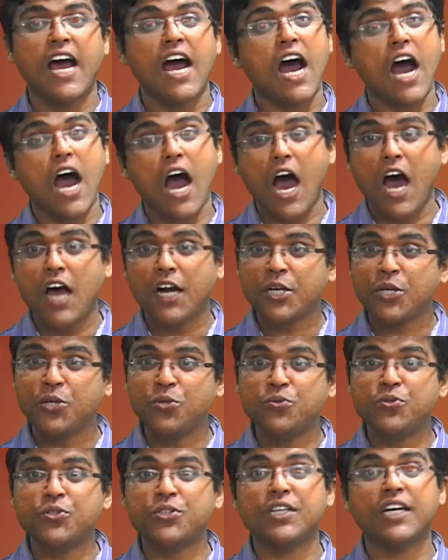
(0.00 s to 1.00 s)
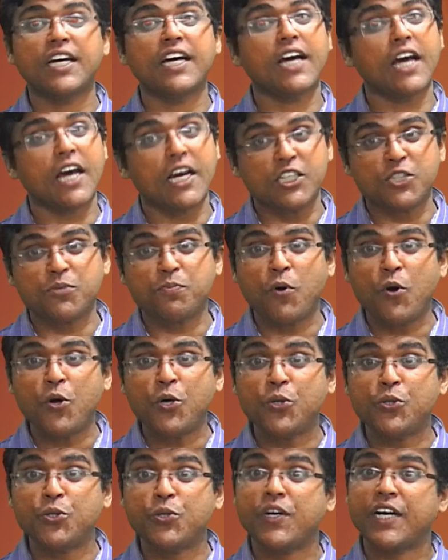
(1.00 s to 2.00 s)
RQs correspond to
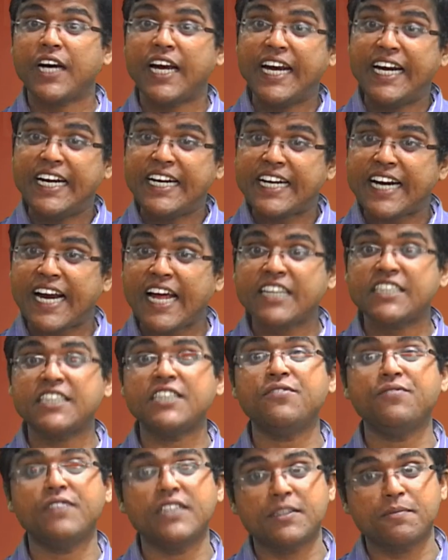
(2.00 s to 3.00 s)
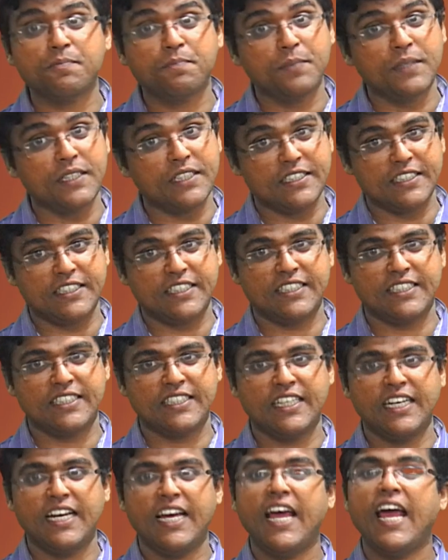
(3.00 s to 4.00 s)
your interaction with peers,
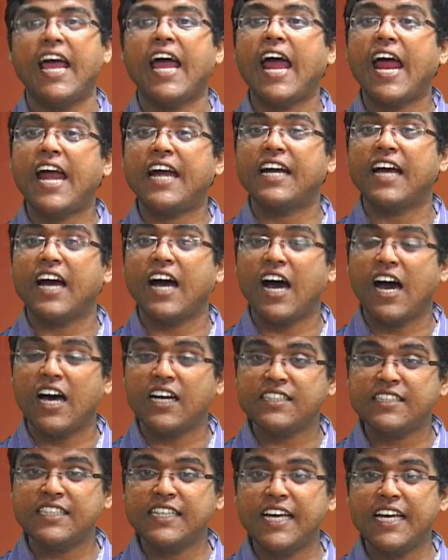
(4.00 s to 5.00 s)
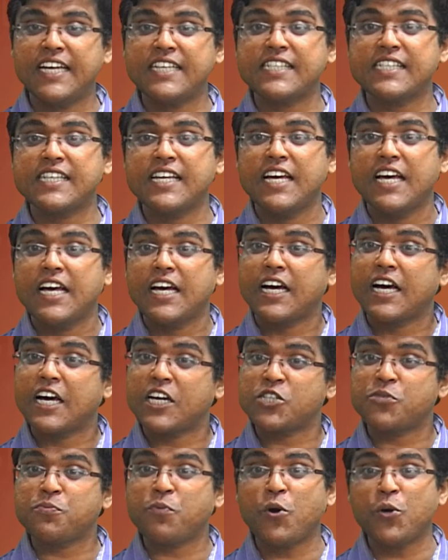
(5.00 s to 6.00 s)
and RCAs
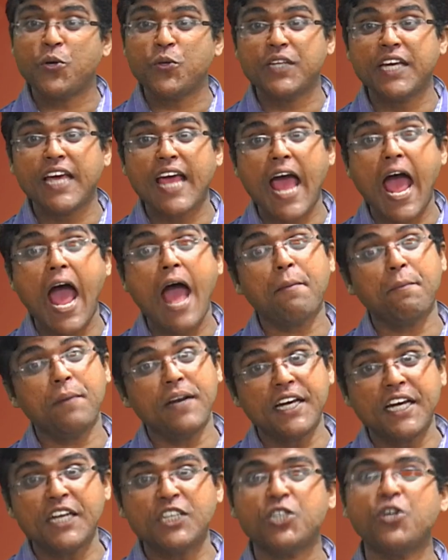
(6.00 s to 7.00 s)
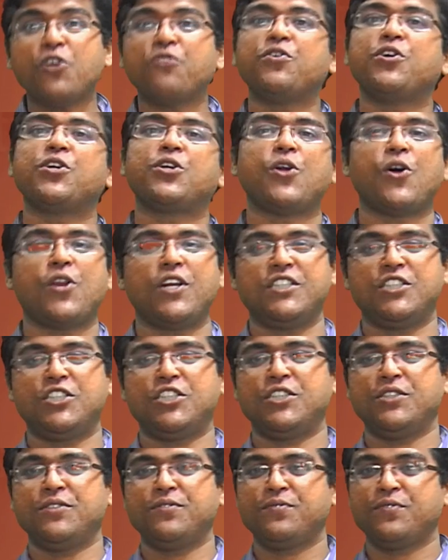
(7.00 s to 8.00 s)
correspond to the application of your knowledge.
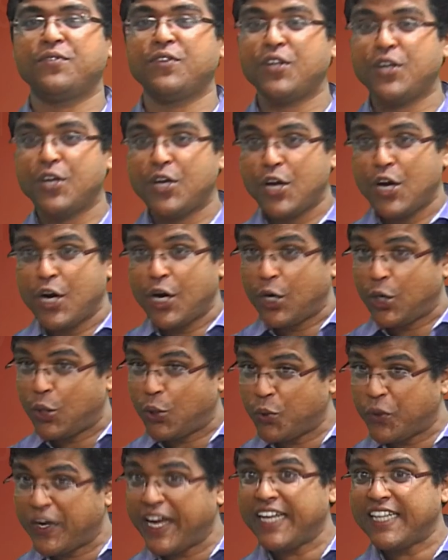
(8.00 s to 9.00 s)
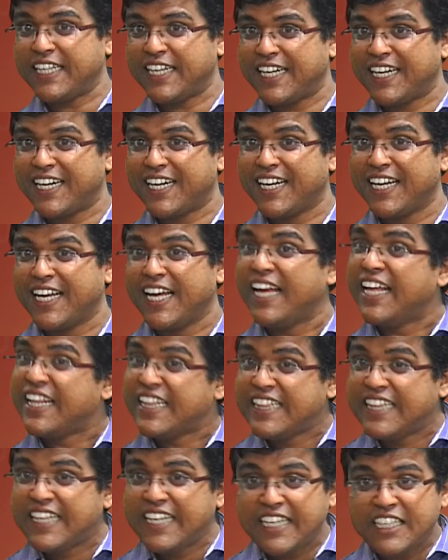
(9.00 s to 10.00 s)
Together,
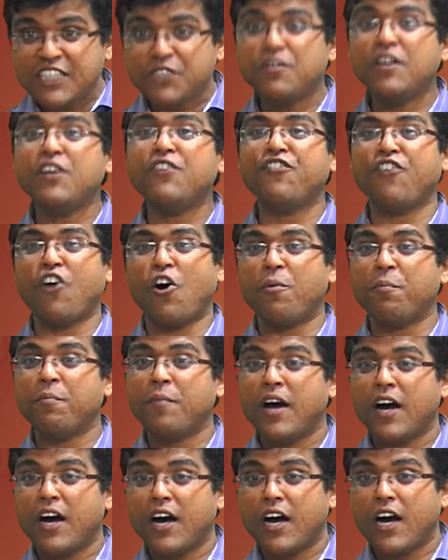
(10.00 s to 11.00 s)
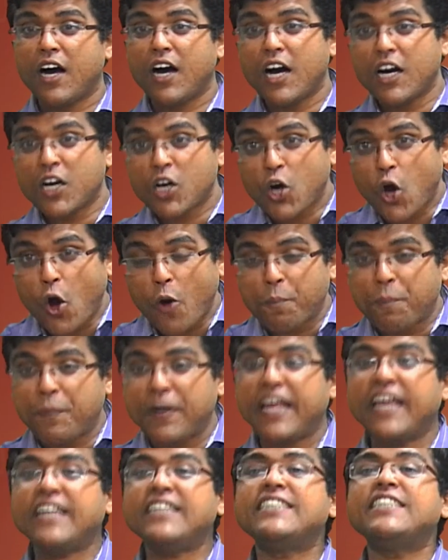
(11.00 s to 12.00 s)
these will form a
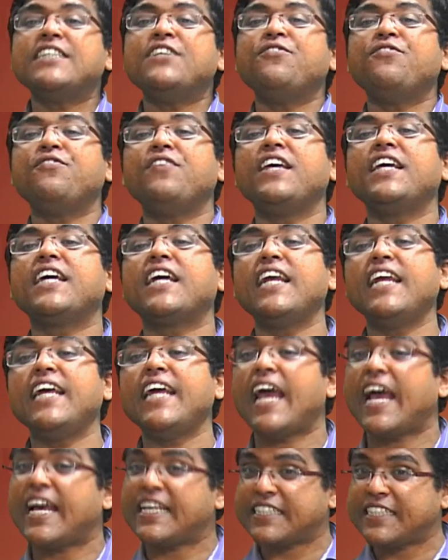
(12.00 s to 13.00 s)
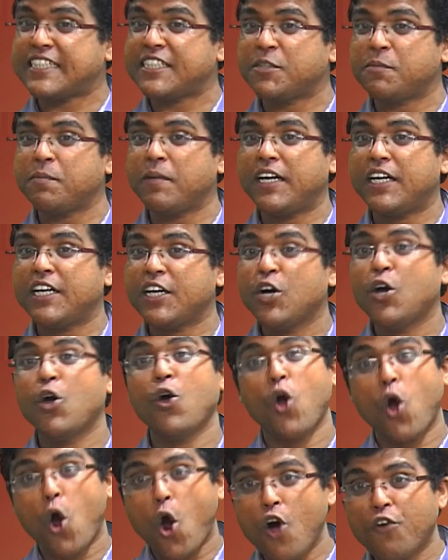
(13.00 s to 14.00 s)
comprehensive weekly assessment
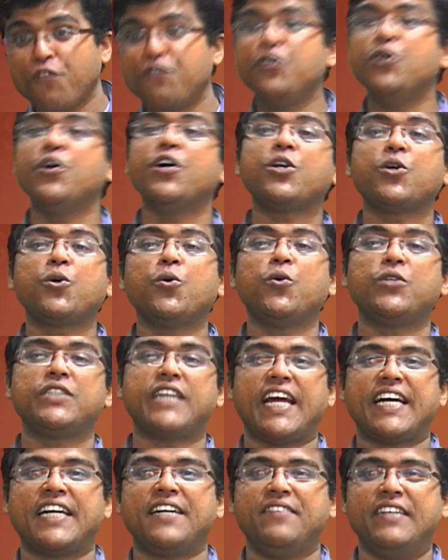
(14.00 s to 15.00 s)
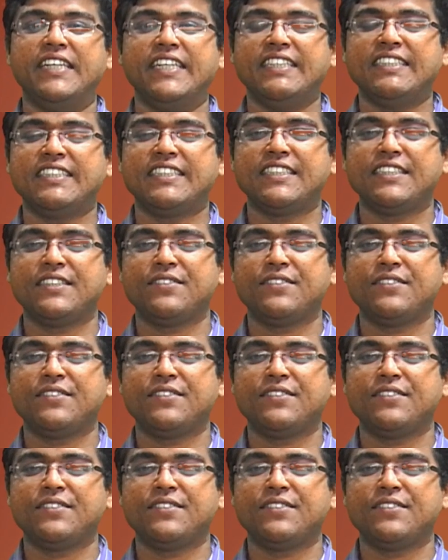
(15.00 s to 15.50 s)
of your course activities.